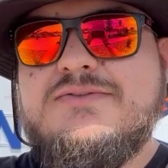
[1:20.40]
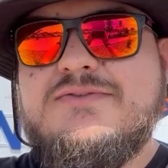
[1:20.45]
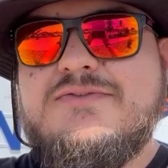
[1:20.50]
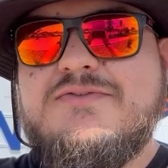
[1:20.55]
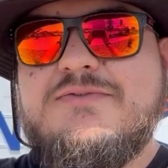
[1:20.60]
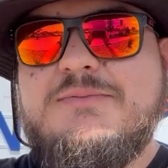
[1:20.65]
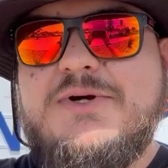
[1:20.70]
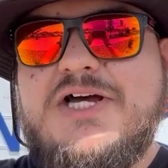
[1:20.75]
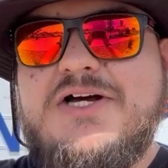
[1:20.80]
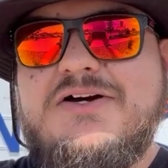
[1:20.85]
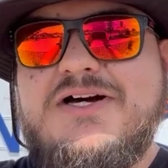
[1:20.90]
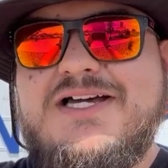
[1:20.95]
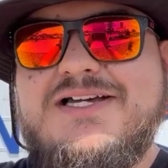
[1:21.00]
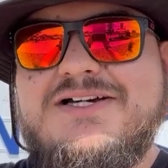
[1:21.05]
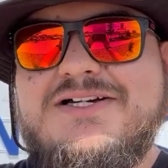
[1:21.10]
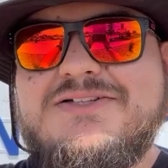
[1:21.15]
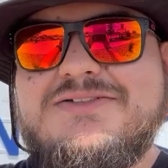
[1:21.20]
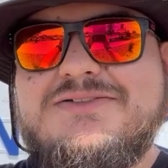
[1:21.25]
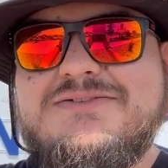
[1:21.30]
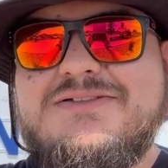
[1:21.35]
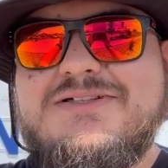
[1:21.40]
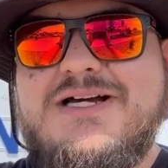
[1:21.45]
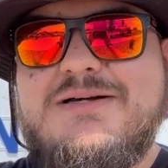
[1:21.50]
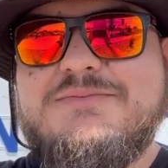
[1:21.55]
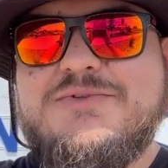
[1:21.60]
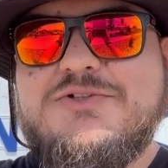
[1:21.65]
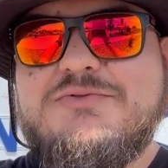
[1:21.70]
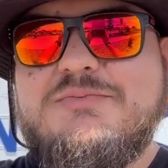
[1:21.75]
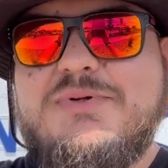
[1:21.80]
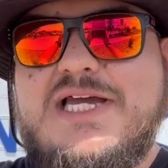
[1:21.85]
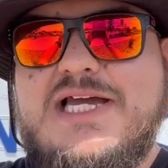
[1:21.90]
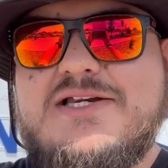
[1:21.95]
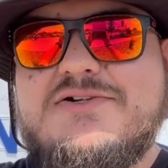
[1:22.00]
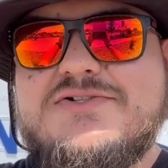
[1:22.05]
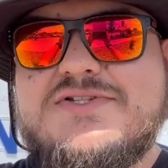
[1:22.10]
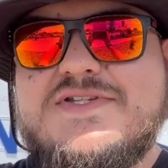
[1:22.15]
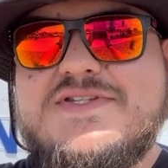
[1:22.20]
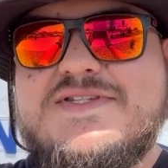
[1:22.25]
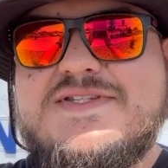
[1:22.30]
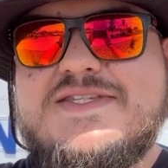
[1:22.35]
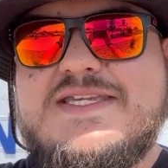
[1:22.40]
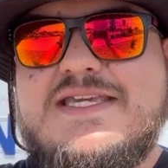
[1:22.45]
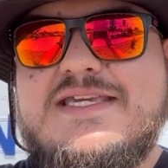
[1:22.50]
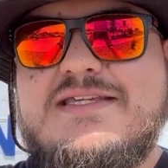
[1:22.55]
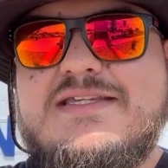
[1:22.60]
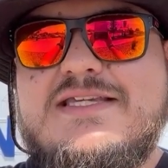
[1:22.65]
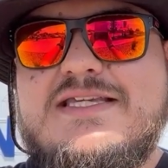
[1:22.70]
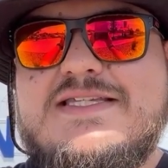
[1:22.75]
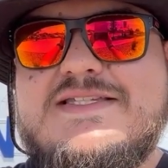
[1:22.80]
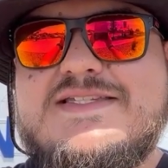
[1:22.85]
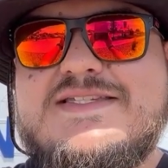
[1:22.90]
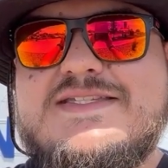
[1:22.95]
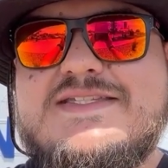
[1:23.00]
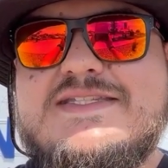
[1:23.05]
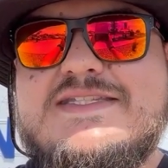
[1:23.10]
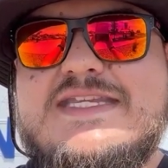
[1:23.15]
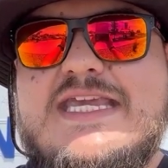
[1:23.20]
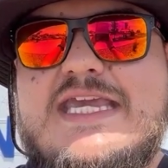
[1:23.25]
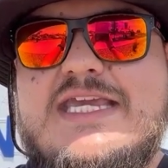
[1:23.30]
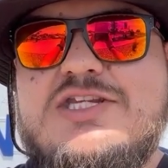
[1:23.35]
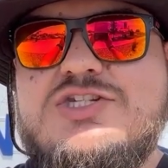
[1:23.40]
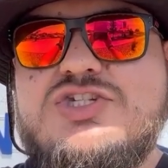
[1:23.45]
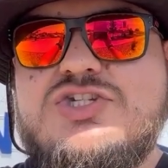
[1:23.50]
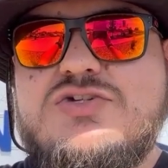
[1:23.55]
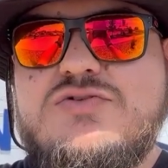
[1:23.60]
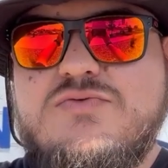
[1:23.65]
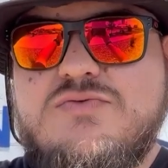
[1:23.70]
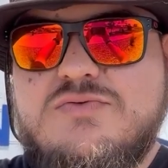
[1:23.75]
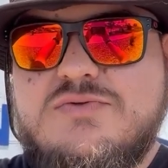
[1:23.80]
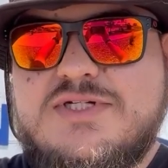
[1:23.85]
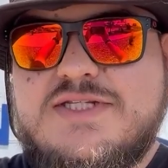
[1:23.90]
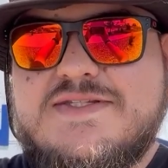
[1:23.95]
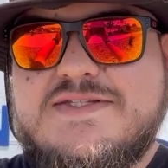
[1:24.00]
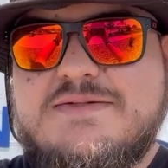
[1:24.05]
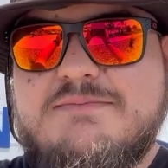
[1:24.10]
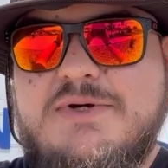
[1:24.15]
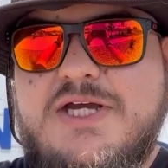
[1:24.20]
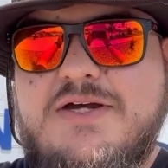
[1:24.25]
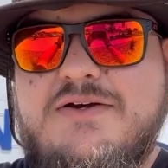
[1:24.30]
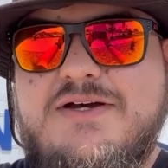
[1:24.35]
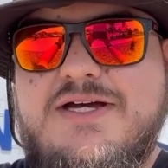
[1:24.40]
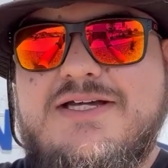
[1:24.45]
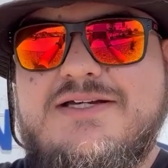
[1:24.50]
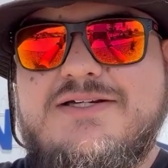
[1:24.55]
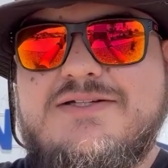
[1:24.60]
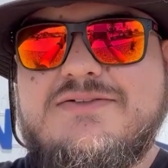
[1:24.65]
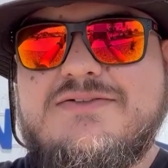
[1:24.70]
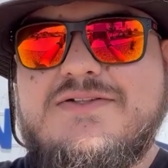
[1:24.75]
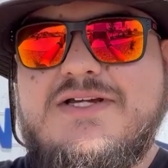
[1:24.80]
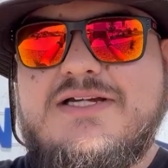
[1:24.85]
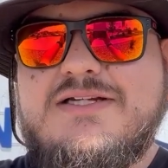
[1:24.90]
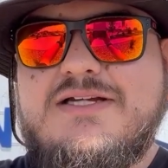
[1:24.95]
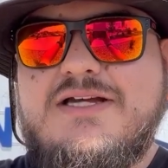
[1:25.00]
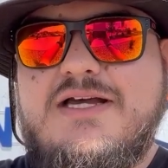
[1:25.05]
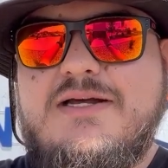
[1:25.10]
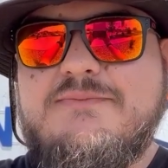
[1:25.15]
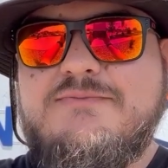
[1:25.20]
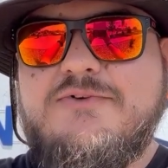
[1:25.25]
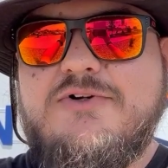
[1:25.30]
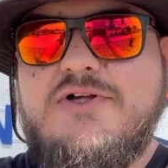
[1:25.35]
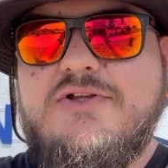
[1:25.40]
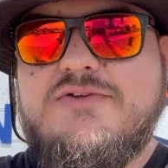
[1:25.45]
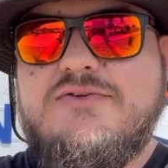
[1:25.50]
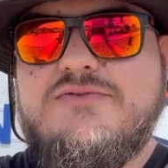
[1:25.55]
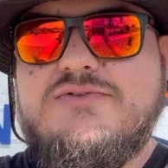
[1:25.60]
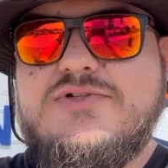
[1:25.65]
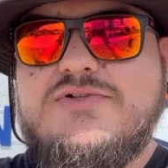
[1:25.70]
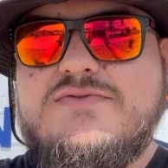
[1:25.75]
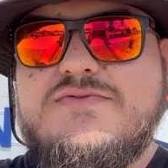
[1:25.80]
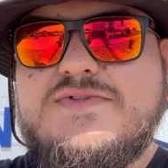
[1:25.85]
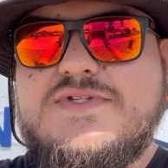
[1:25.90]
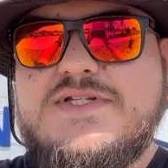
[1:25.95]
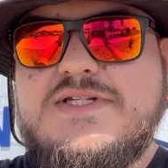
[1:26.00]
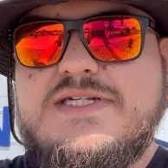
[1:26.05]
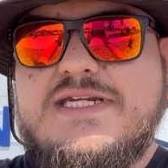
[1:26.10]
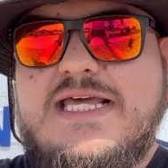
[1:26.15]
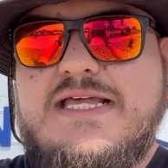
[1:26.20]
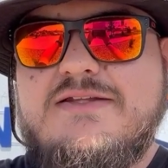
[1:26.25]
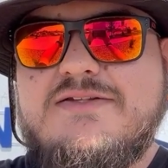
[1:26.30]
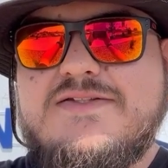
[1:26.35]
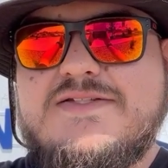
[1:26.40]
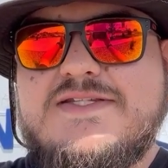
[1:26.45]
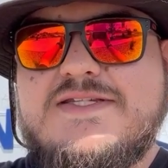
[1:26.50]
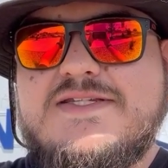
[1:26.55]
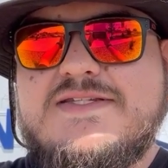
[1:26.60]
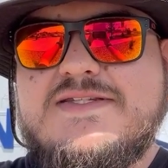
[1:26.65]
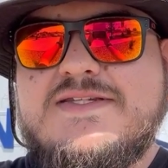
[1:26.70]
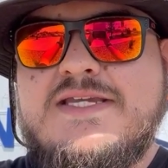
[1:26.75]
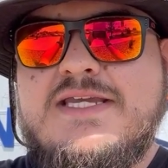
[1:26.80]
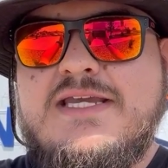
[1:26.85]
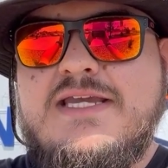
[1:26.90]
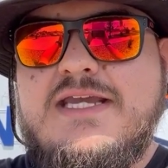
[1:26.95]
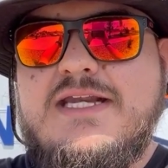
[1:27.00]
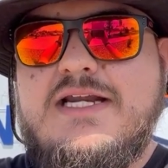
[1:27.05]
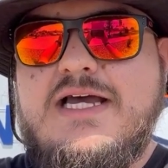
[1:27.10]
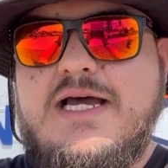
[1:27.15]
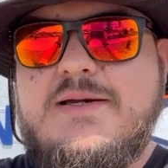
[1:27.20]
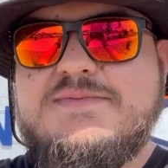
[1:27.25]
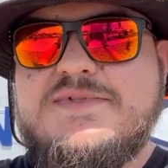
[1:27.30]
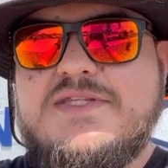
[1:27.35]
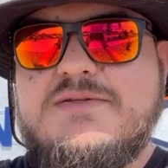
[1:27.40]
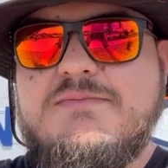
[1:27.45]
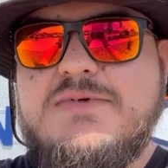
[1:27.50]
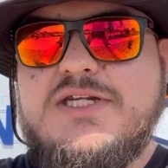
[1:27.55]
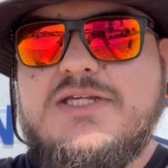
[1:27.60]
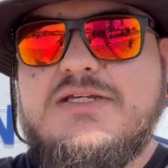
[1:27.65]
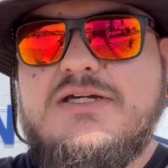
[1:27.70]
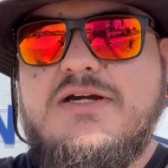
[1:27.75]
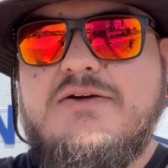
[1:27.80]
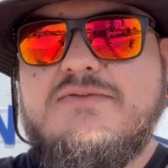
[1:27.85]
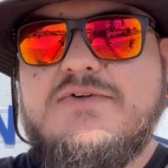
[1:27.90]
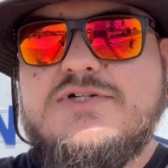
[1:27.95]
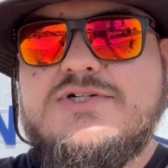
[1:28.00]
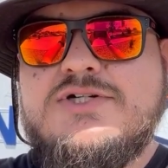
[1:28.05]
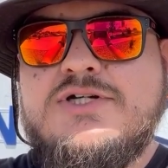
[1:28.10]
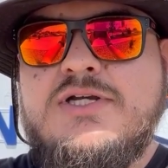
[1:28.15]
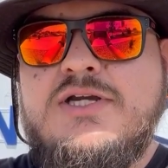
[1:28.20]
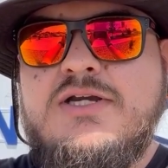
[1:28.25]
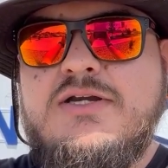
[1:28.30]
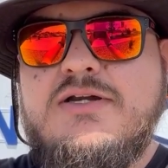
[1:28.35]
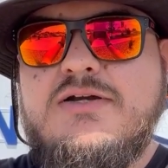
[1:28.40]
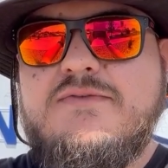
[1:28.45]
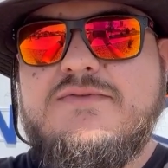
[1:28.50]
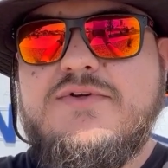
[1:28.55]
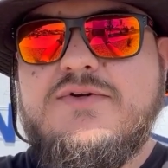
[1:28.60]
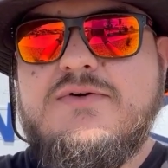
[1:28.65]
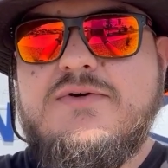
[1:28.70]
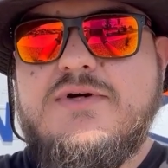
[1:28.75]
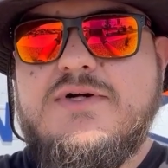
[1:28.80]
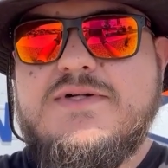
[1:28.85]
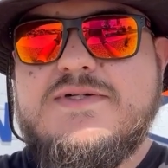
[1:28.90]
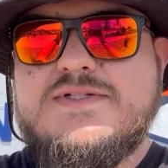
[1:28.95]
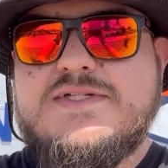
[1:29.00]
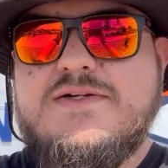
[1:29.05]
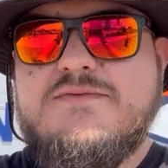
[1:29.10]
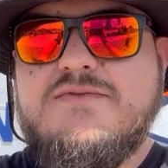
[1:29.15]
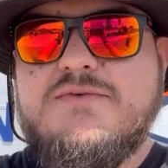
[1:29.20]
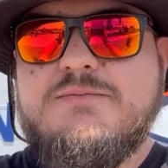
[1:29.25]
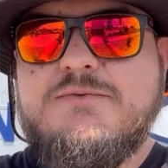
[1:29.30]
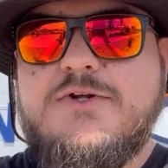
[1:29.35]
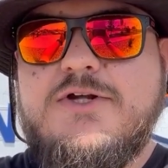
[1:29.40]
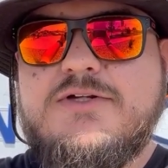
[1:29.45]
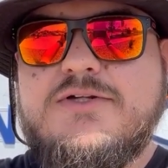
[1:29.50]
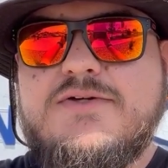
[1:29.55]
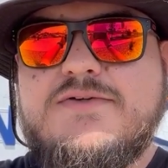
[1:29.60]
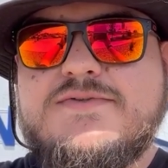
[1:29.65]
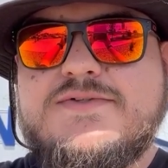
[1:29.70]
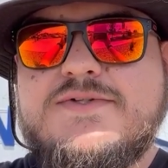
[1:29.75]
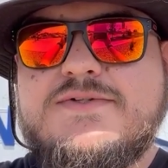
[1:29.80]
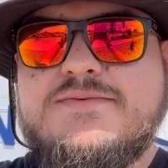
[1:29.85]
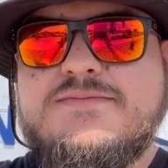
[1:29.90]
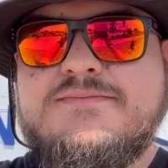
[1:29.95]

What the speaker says: For Mile High Huddle, I'm Luke Patterson, saying stay tuned to milehighhuddle.com for all your news, analysis, and up-to-the-minute coverage of your Denver Broncos.